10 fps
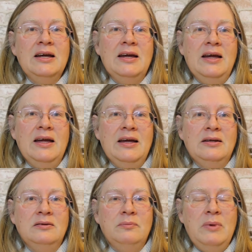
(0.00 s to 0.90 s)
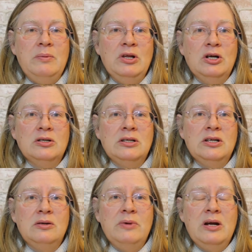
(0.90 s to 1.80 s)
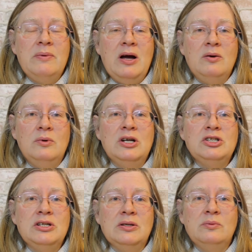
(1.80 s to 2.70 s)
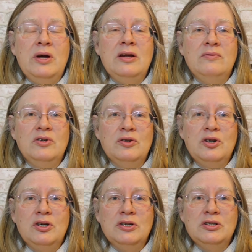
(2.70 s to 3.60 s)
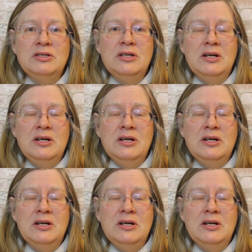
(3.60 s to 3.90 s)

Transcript: and maybe learned a little bit about watching the weight of your yarns.